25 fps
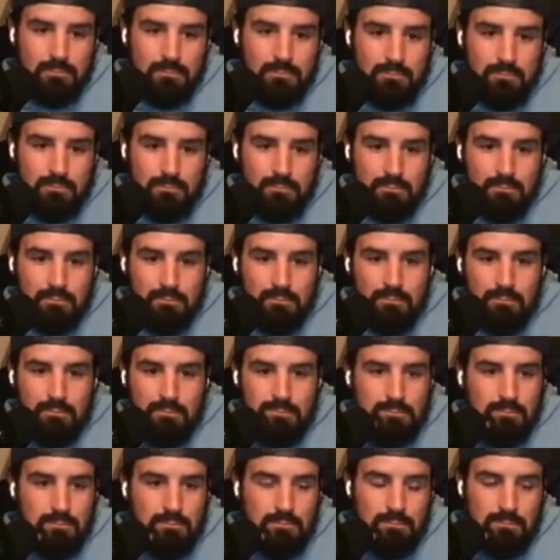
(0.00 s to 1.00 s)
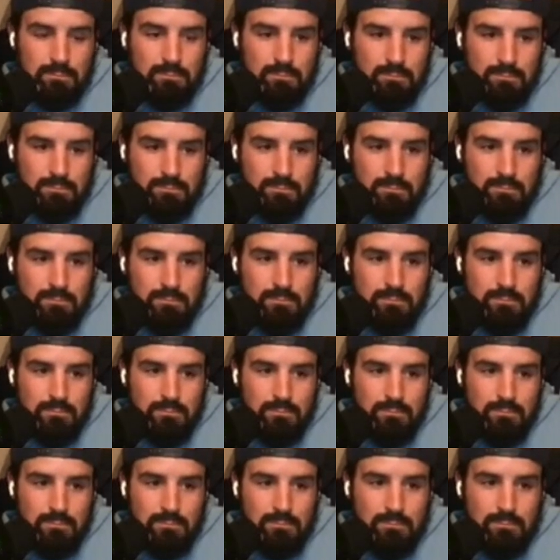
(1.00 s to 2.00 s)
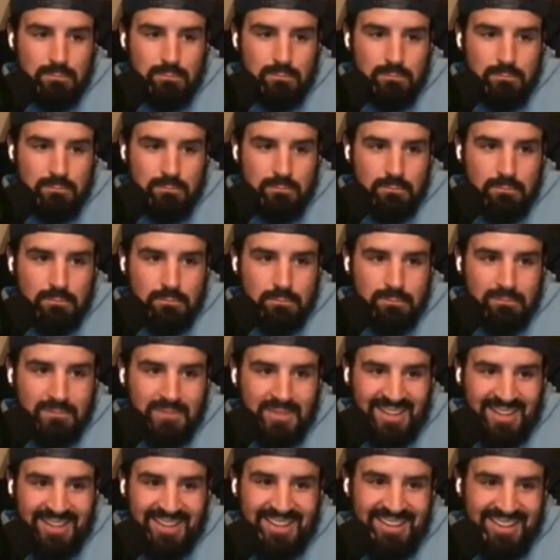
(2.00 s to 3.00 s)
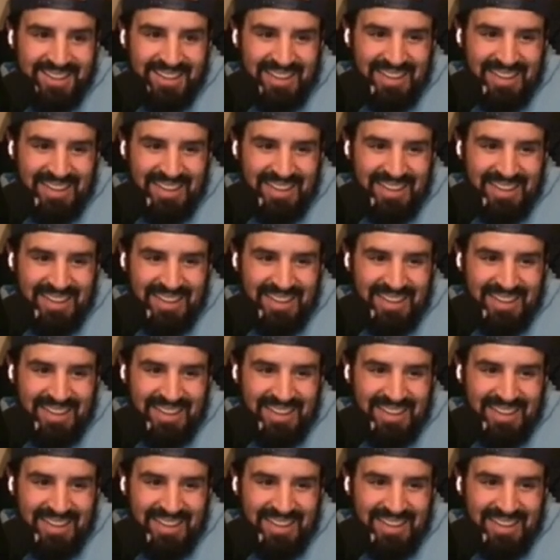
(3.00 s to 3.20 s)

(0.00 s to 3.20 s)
[no speech]